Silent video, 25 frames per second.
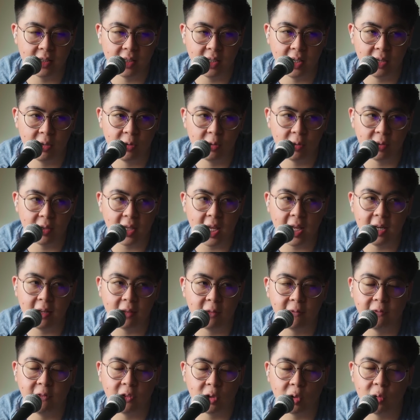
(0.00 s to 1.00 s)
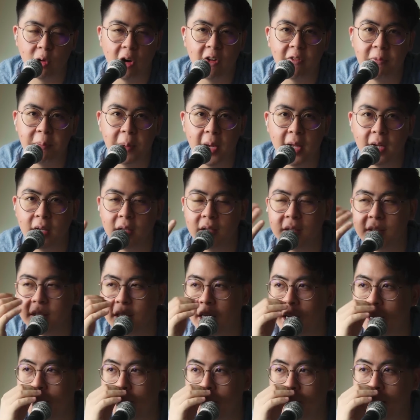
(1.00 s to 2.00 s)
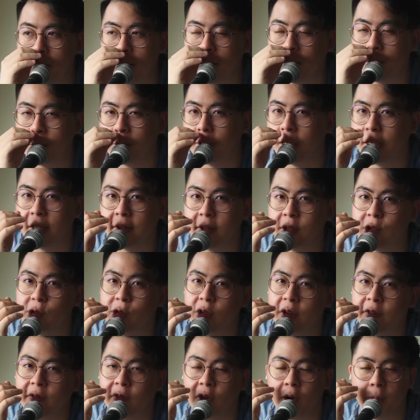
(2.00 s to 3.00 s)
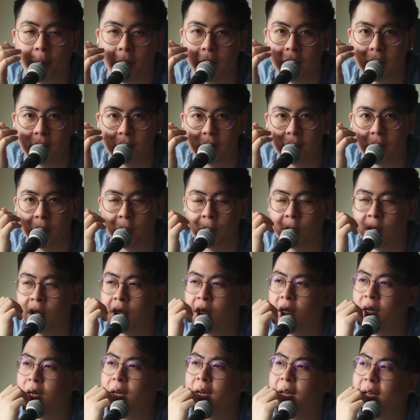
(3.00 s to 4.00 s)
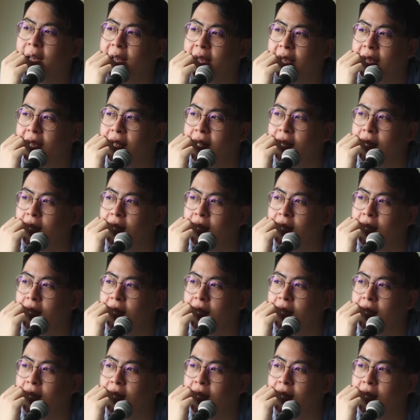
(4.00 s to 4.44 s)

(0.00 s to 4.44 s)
I don't know, 10 for 12 pedals, I'm only down to like 3-4 pedals now. And